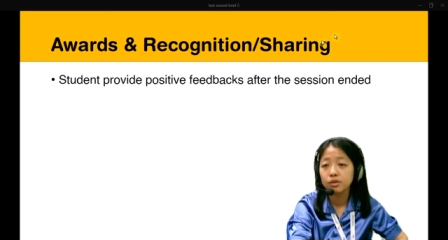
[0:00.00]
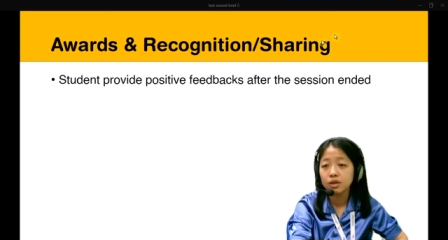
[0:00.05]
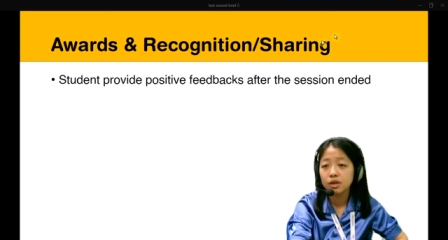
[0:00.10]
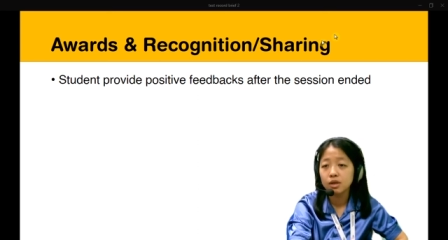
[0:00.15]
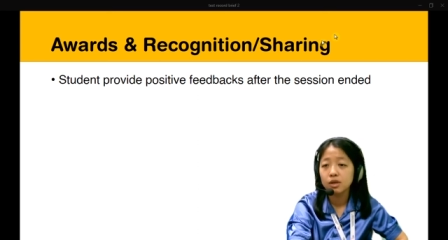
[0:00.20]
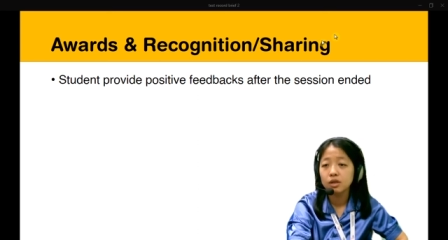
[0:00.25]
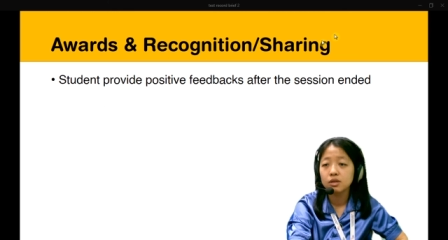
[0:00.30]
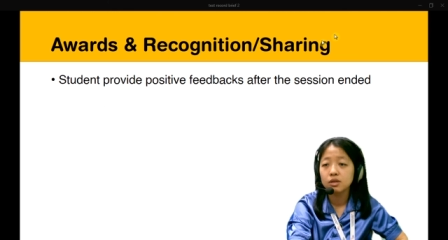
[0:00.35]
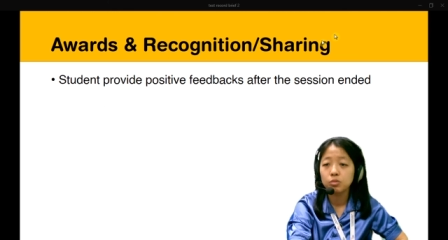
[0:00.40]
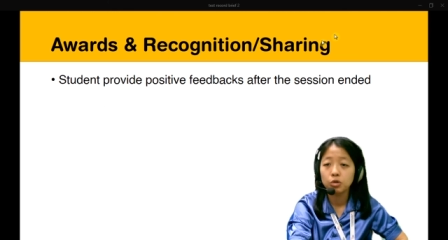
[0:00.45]

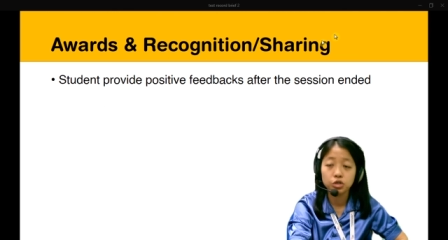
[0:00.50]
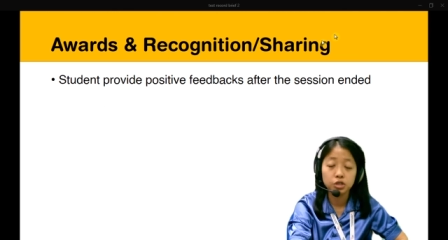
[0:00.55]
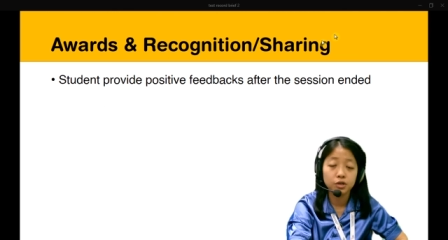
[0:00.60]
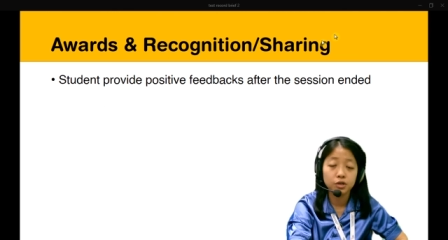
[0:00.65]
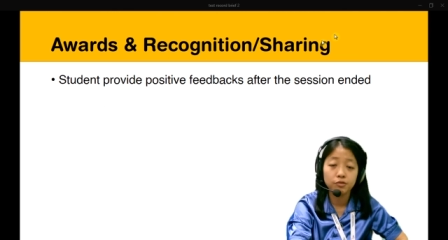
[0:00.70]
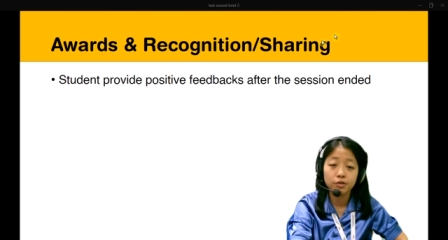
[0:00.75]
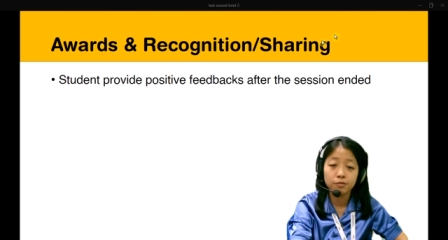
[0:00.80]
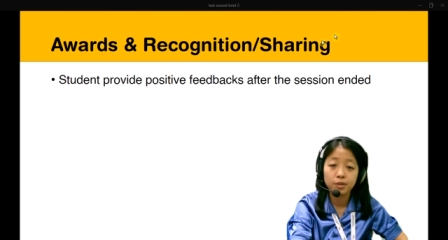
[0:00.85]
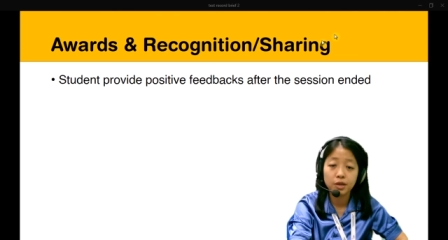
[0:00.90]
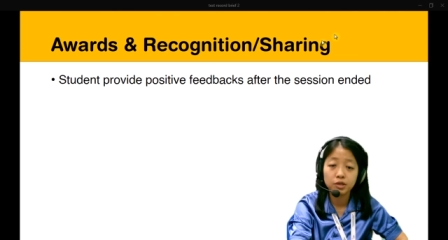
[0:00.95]
positive
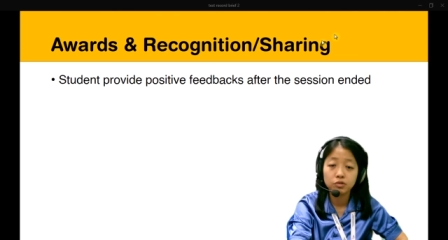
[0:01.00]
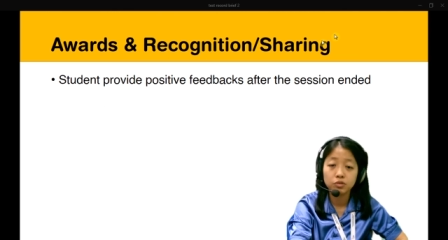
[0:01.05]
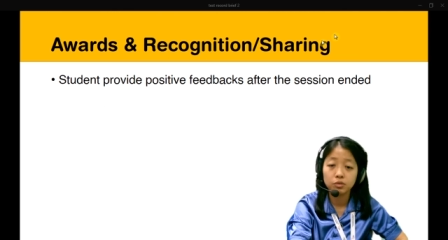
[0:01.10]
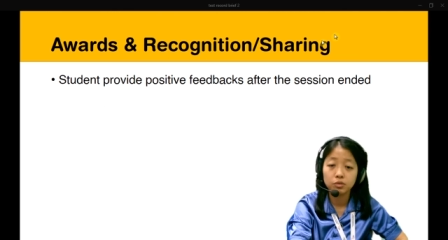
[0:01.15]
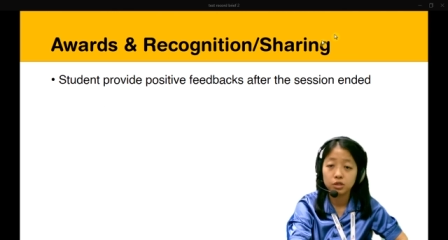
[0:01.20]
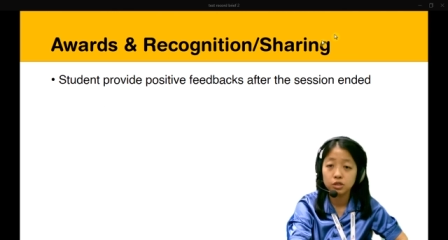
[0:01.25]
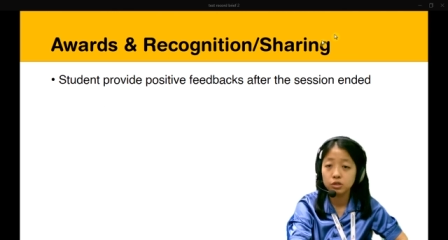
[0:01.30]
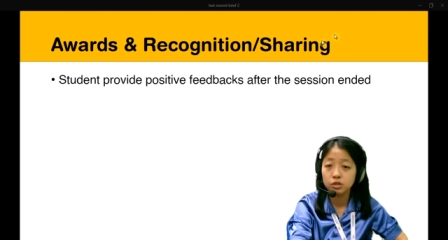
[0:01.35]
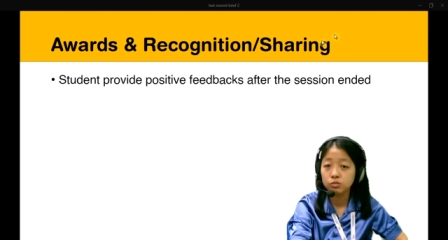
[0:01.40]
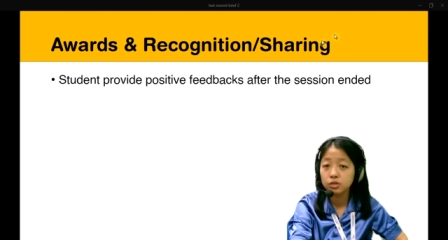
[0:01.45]
feedbacks from the
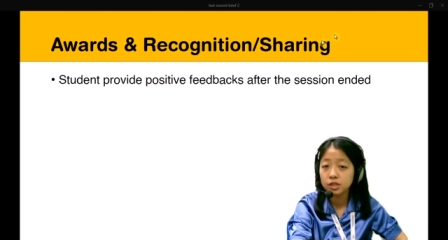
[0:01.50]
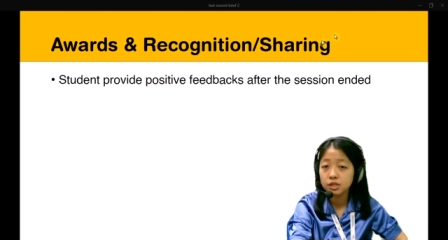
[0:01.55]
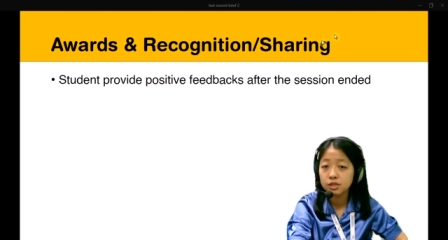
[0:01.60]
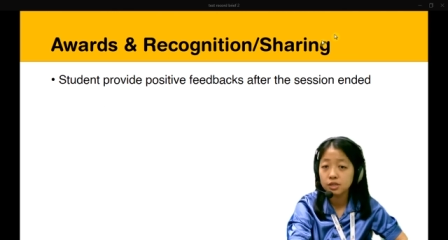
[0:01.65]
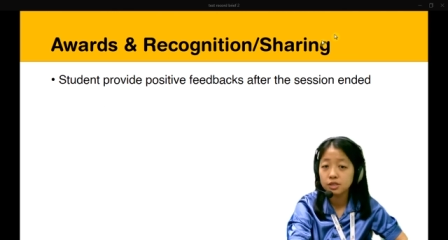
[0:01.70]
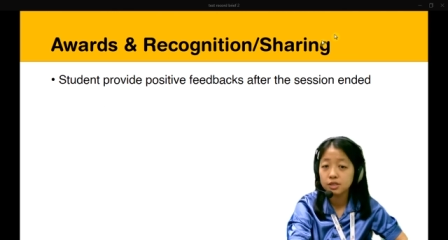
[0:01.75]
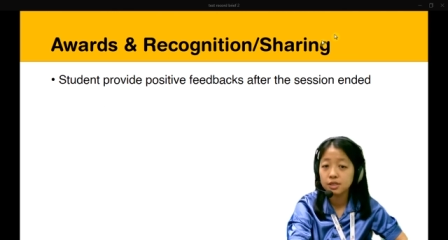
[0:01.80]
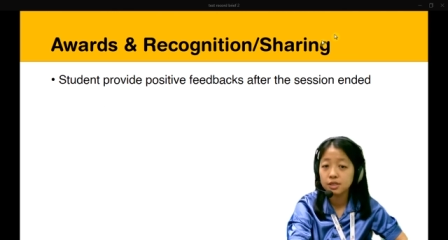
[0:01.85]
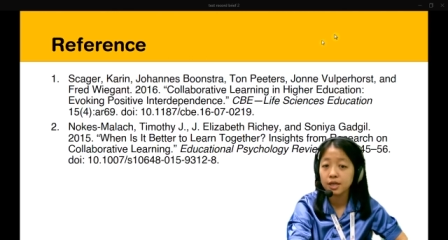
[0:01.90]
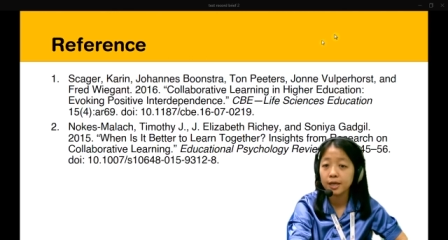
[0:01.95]
students.
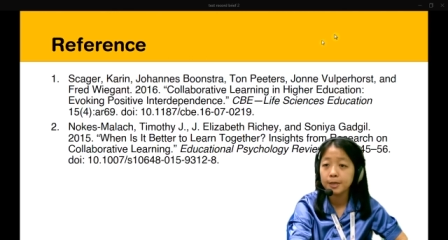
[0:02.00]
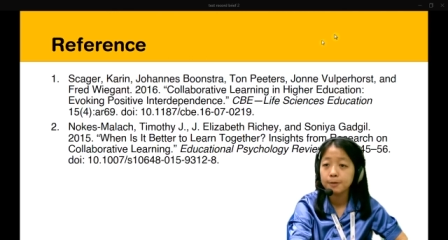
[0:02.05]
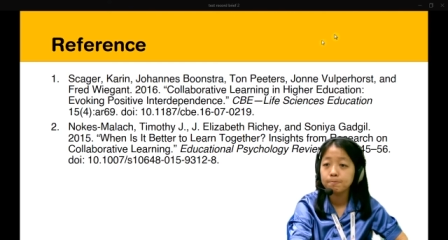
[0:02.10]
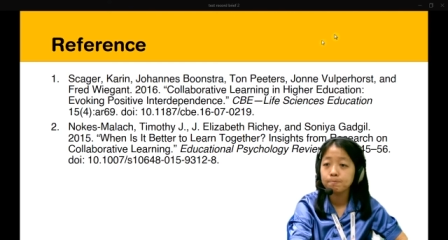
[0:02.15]
Okay,